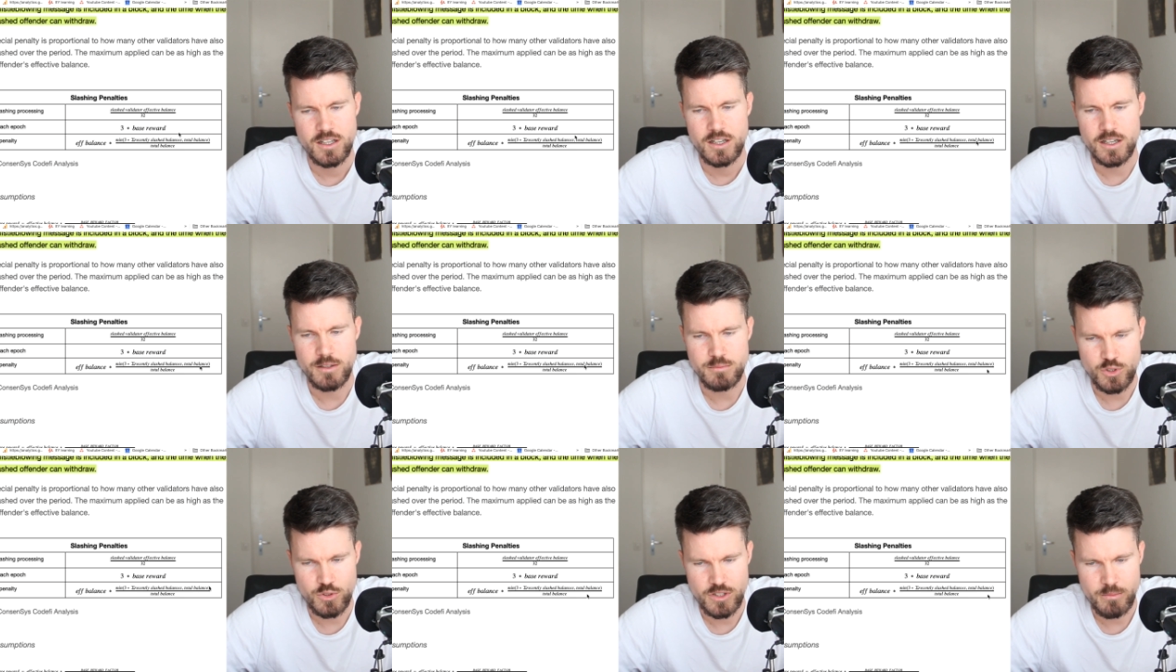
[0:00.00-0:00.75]
um,
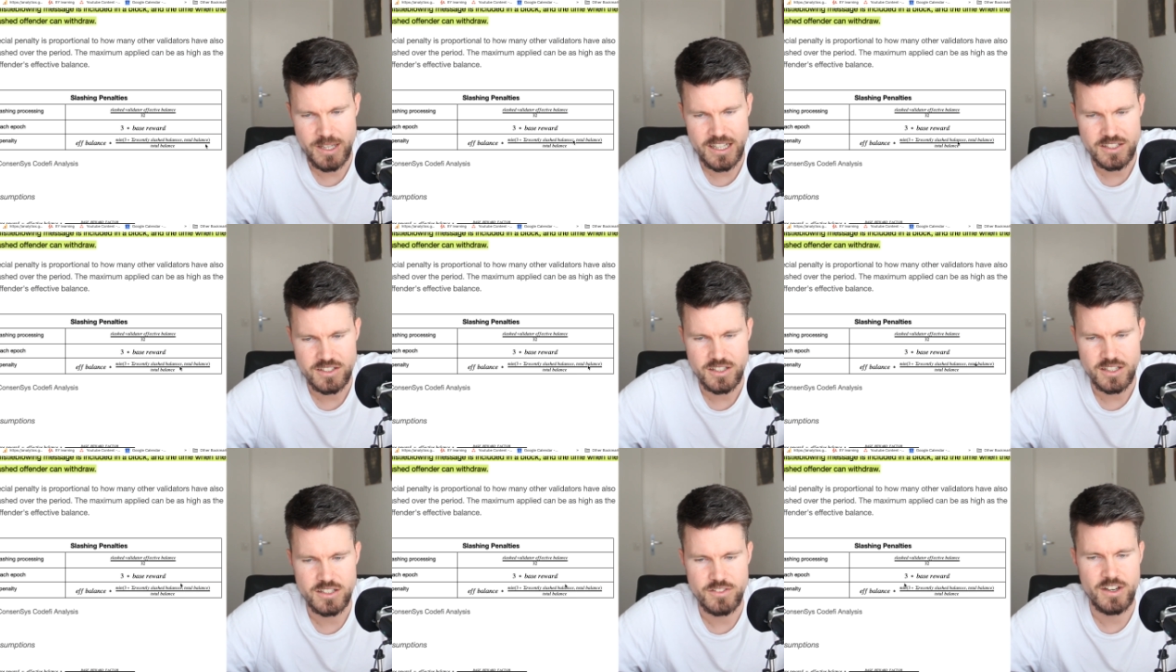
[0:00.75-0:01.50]
total balance
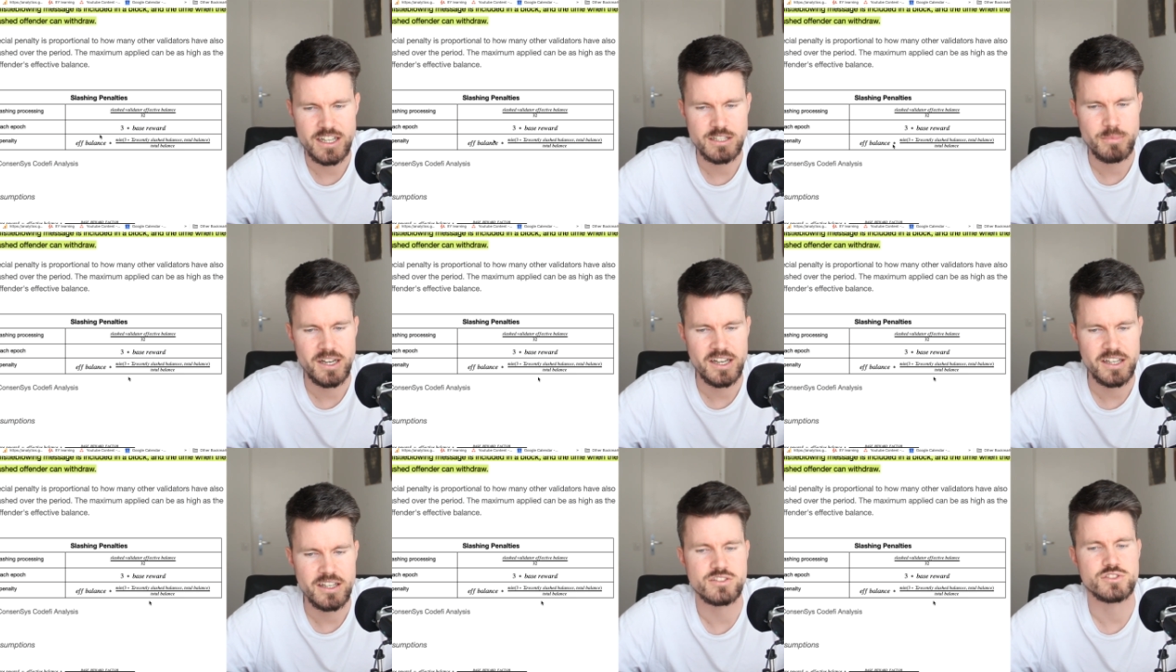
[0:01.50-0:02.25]
divided
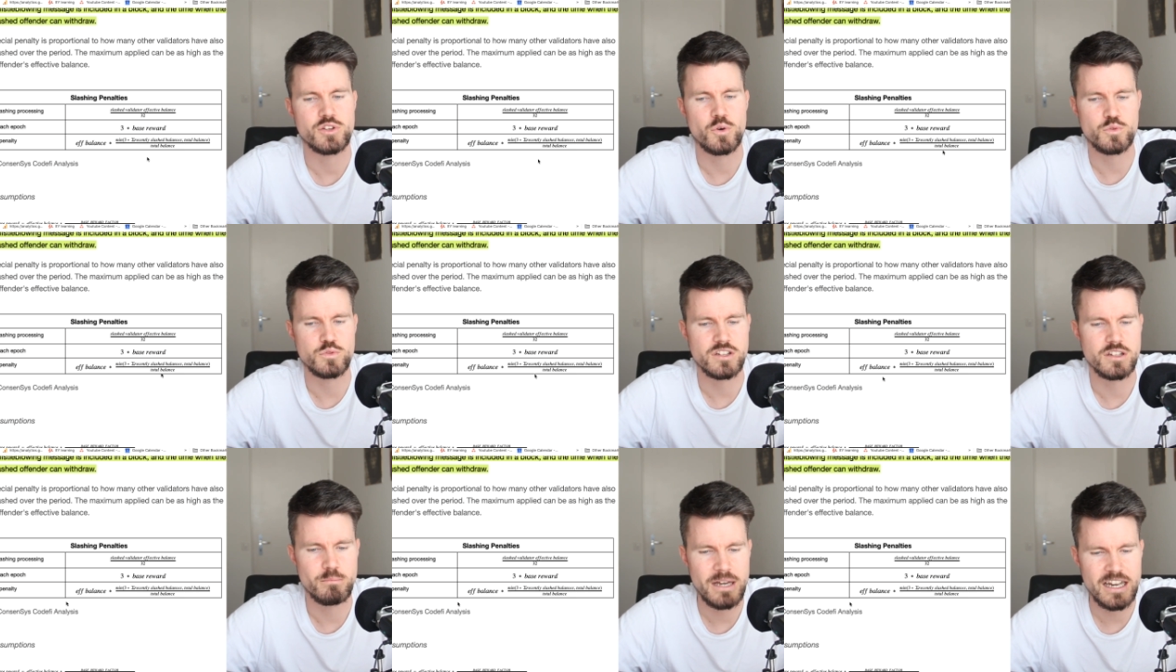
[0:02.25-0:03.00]
by
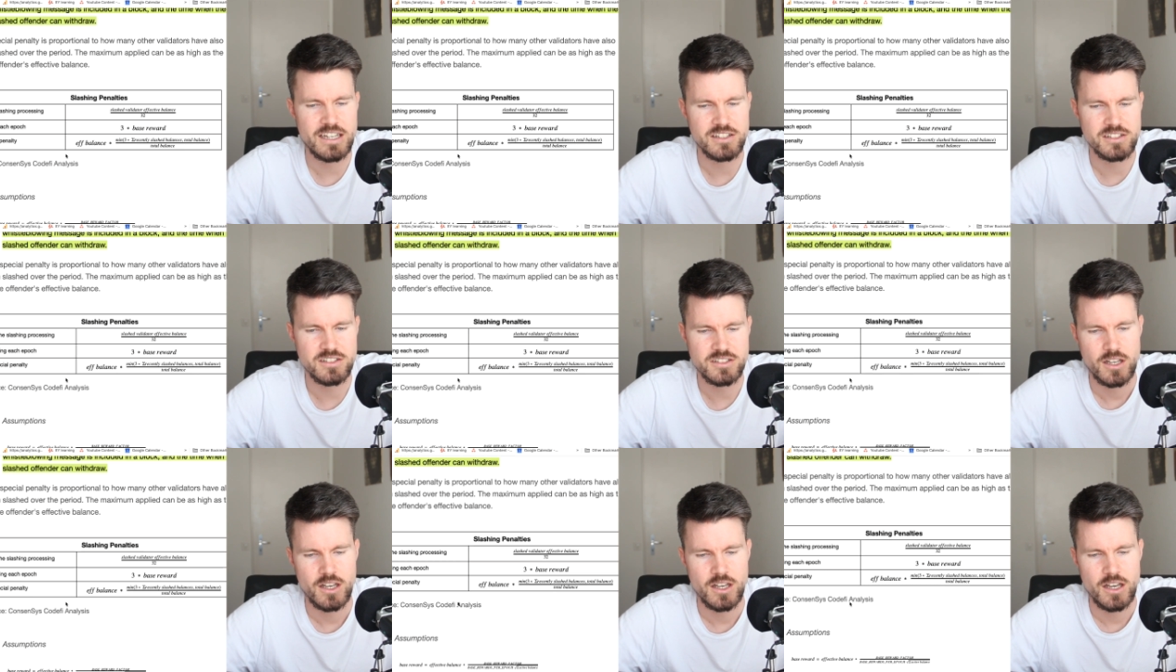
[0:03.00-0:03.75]
total balance
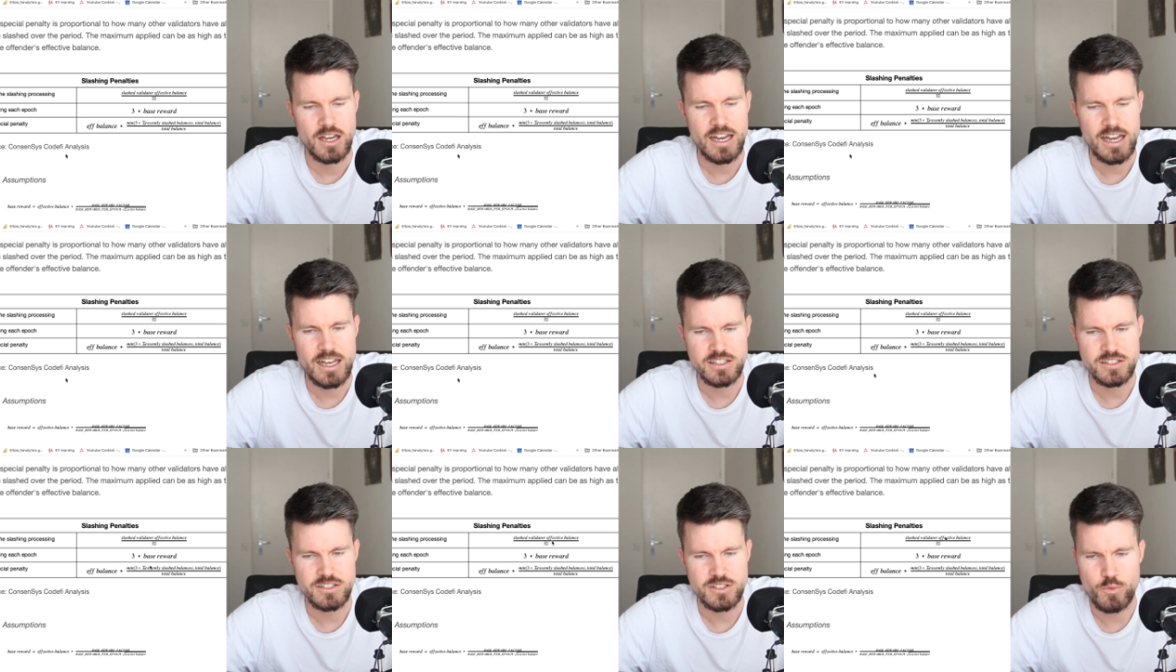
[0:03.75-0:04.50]

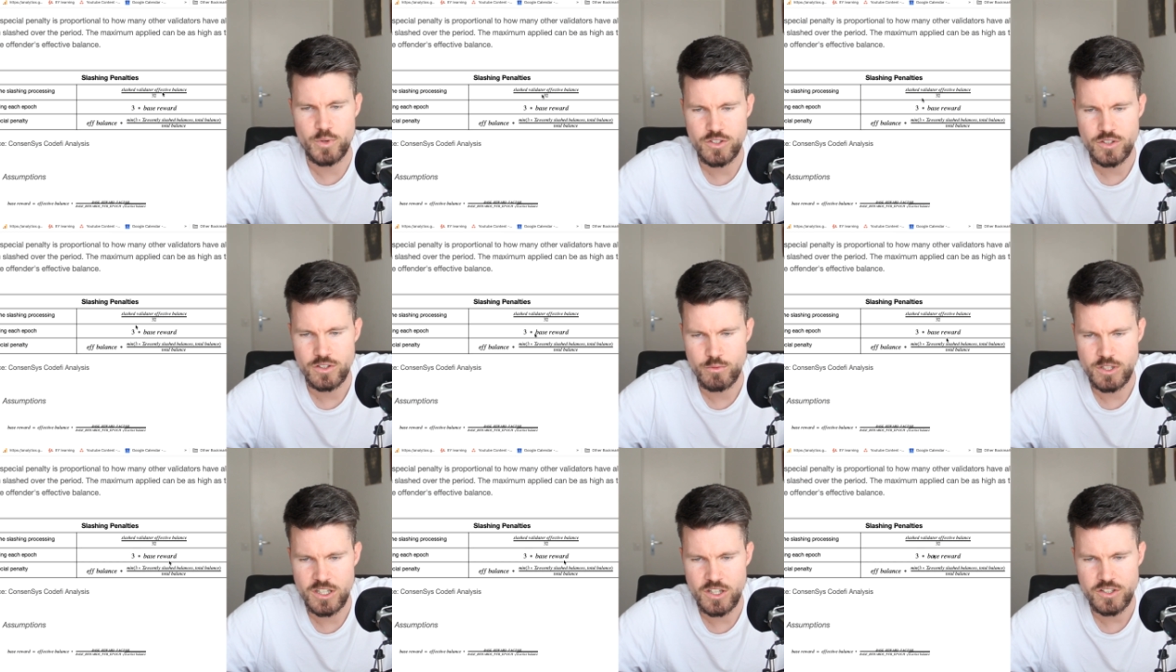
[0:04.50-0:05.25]
and we,
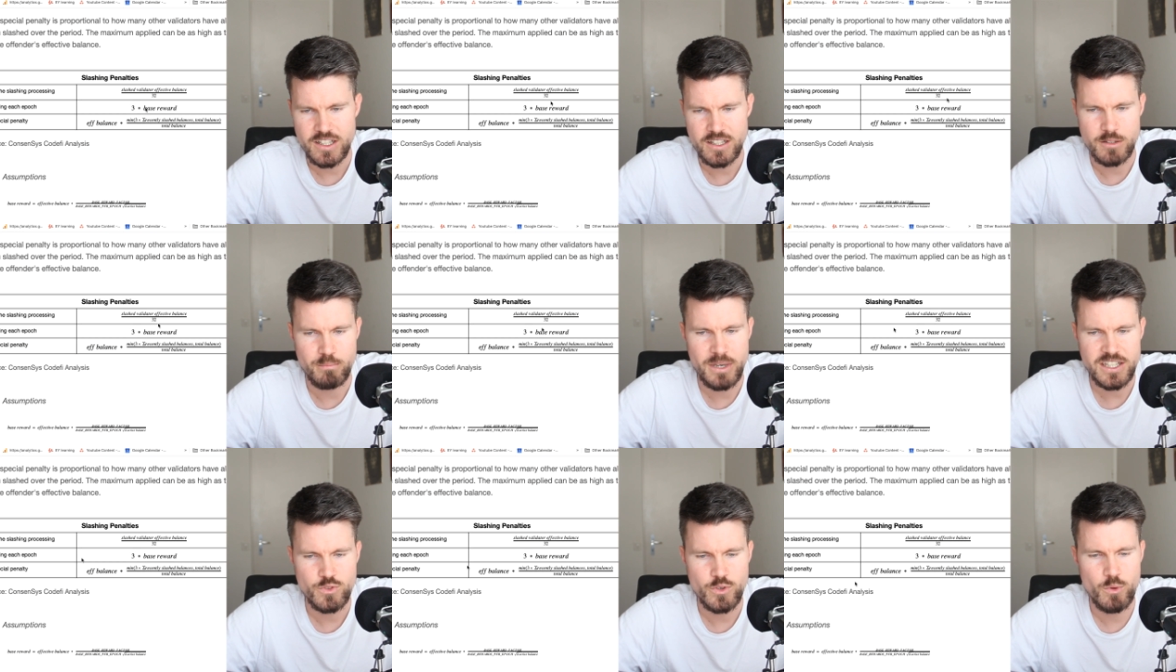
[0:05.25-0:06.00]
we looked at the
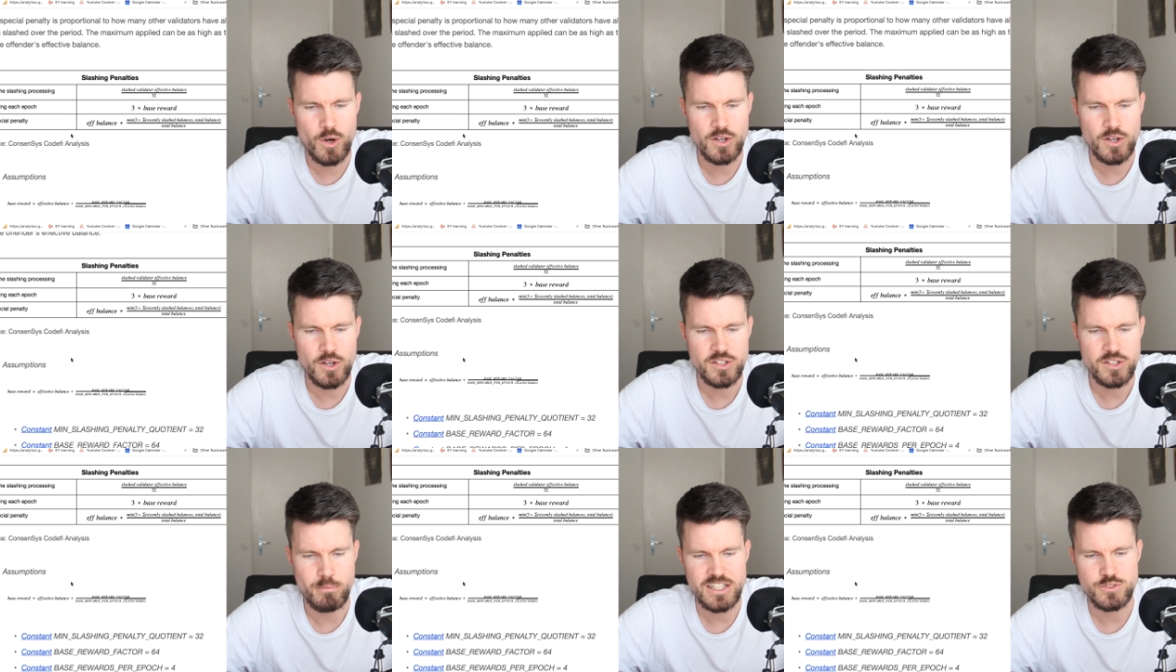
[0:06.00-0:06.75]
base reward.
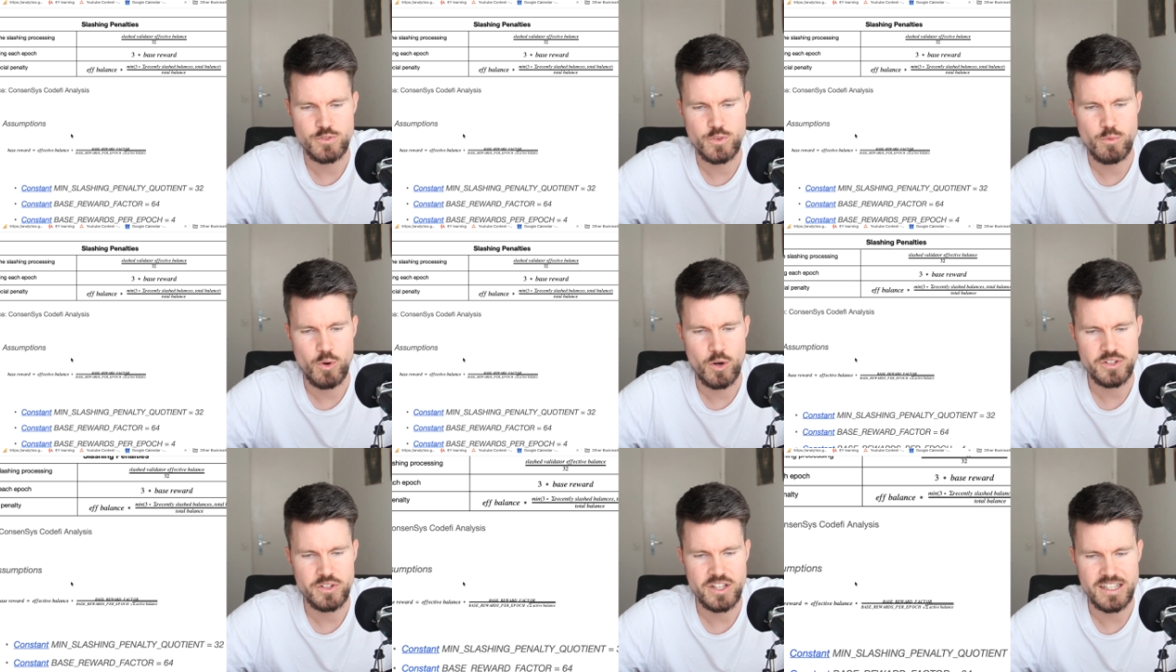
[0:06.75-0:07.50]
The base
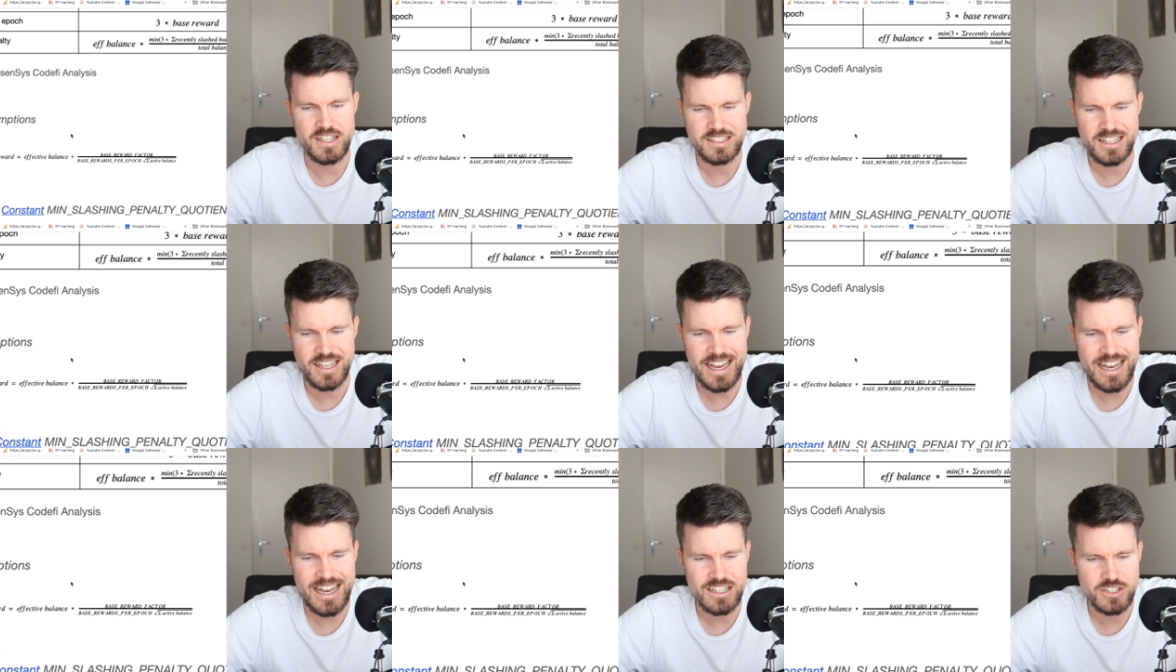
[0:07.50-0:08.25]
reward is
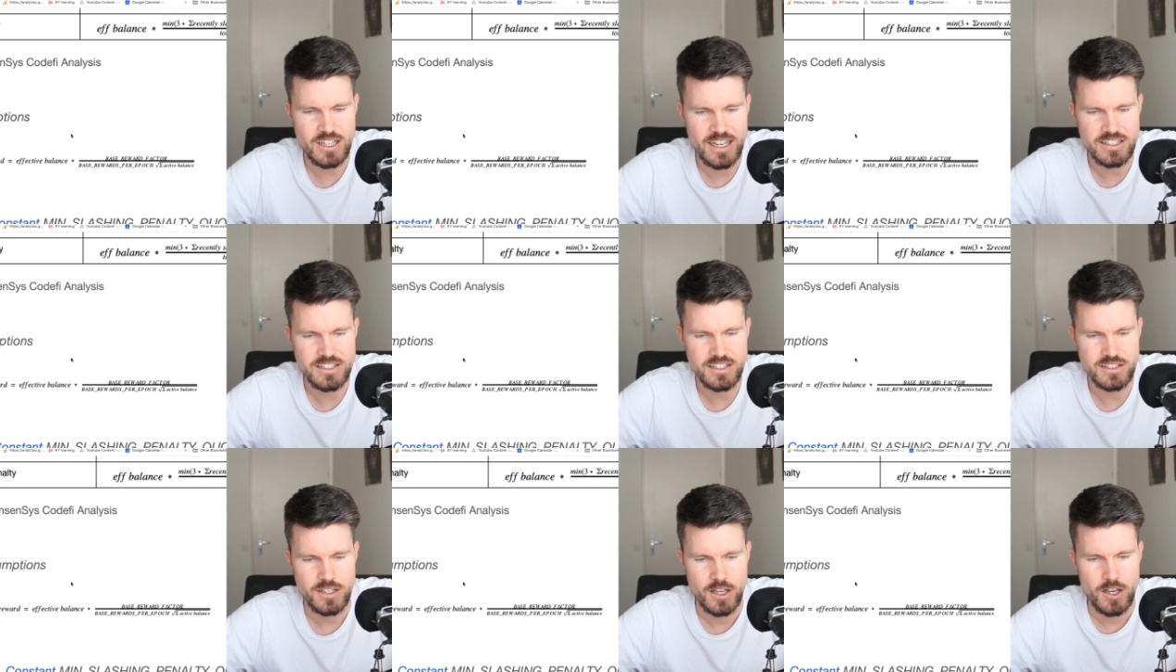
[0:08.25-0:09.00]

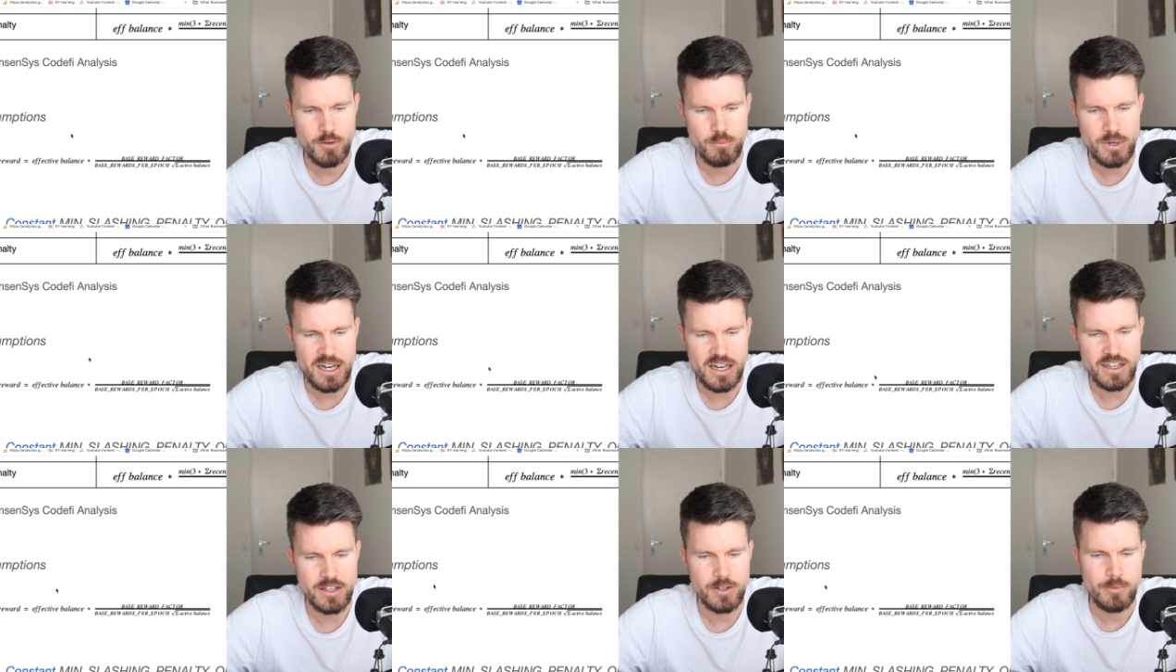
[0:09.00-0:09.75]
calculated
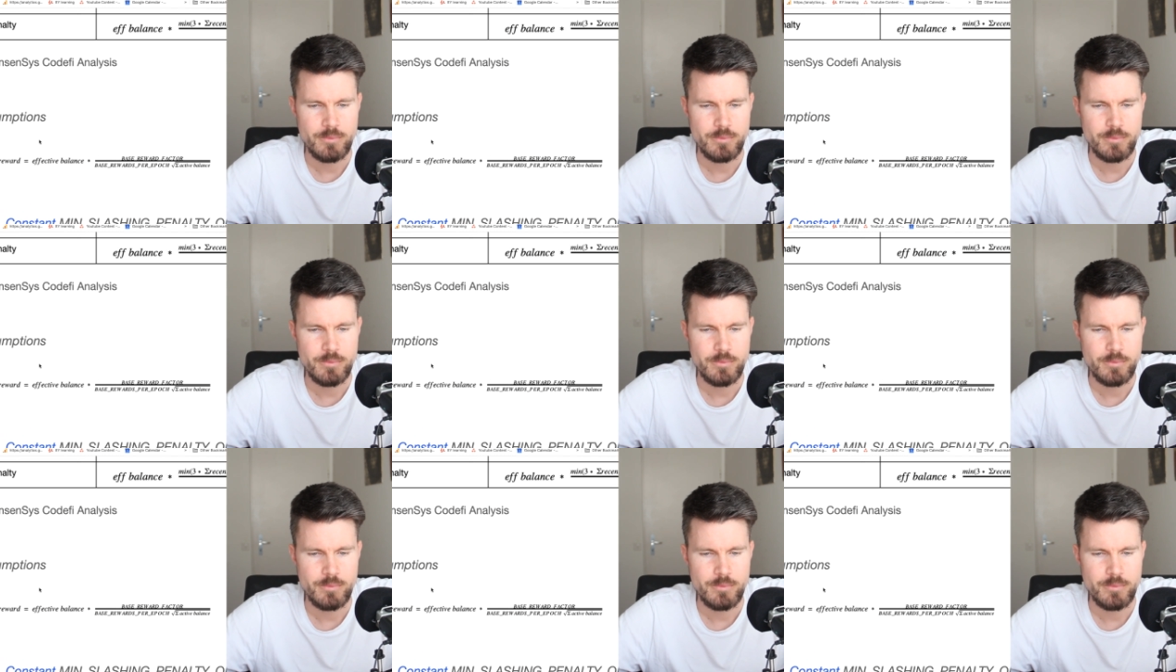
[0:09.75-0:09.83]
by